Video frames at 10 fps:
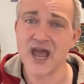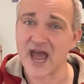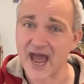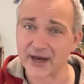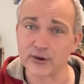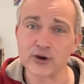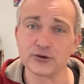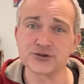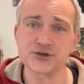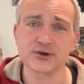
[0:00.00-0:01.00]

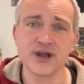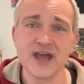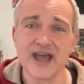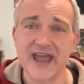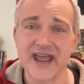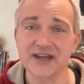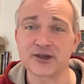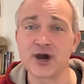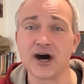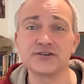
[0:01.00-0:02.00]
agriculture,
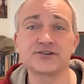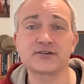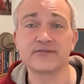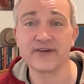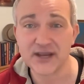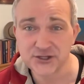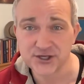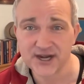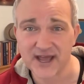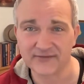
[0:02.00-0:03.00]
and
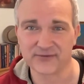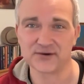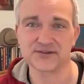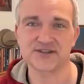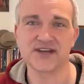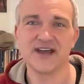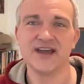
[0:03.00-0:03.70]
conservation efforts.